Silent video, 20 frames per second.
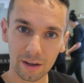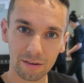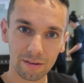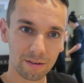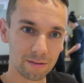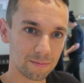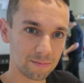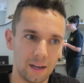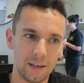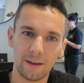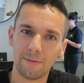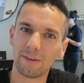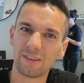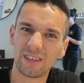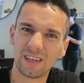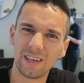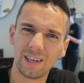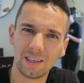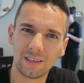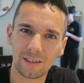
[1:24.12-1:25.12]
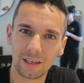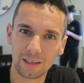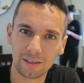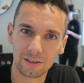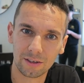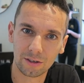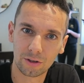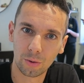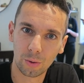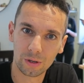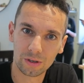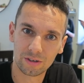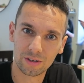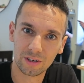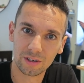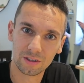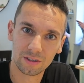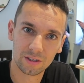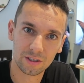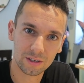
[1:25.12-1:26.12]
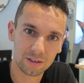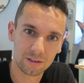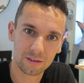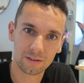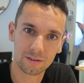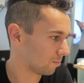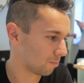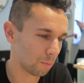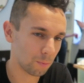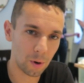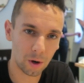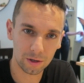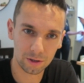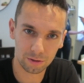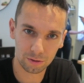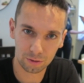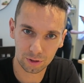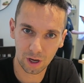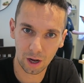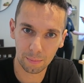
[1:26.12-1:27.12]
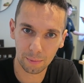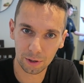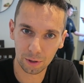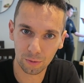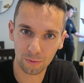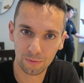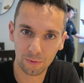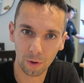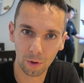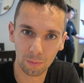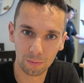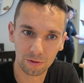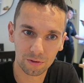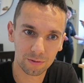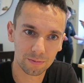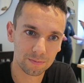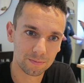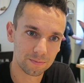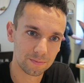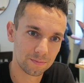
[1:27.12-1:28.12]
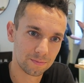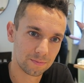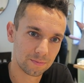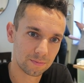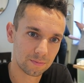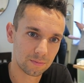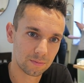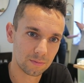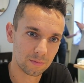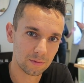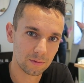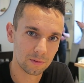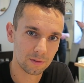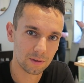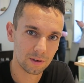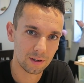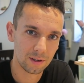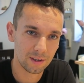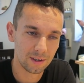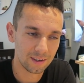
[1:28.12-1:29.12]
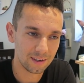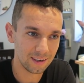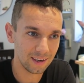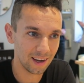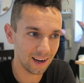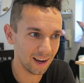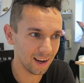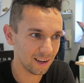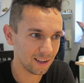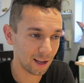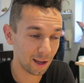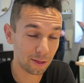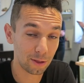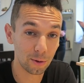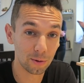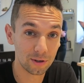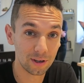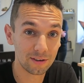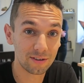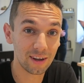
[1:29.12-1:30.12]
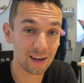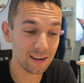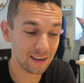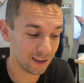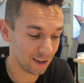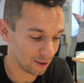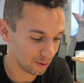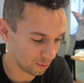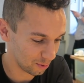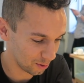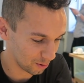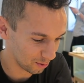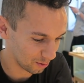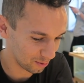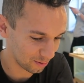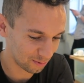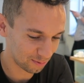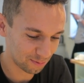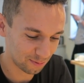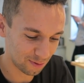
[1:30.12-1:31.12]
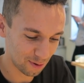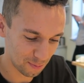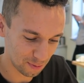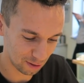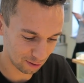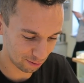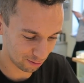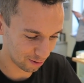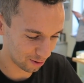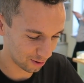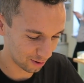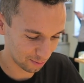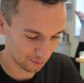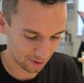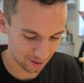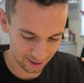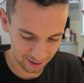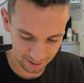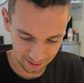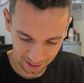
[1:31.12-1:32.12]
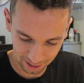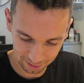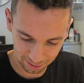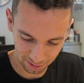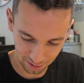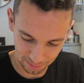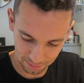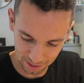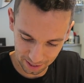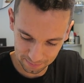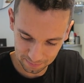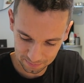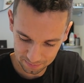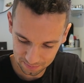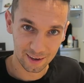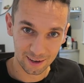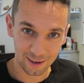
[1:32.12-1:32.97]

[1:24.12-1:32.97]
this. I never see these things as coincidences. Reminders come in. Because they knew how stupid you were, they wanted yeah, to catch you out. This idiot will fucking scroll off in it. Thanks a lot, babe.